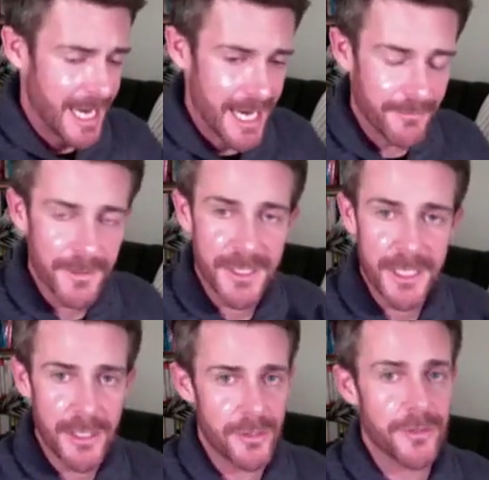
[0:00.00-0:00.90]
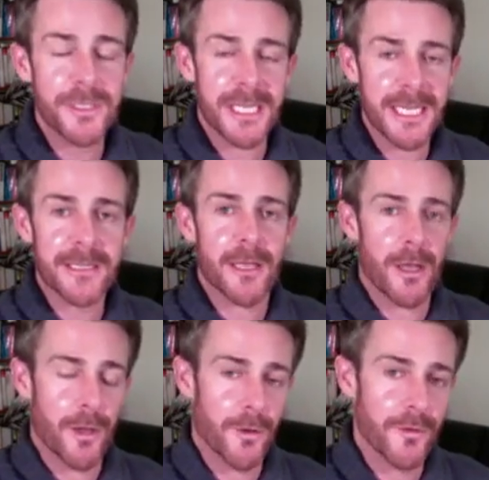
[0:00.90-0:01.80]
Everything used in the
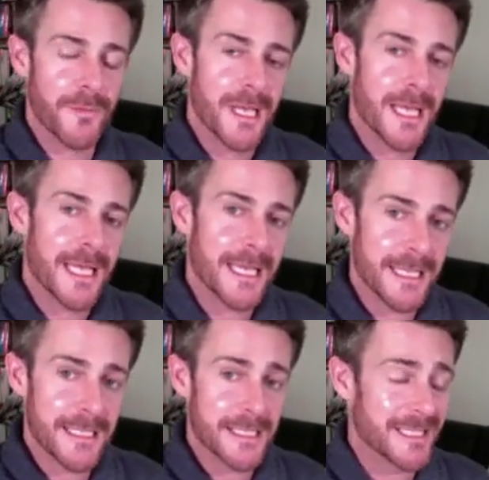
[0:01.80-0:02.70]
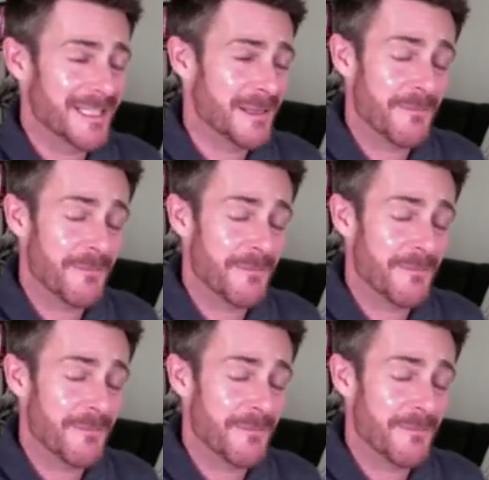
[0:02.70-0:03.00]
home is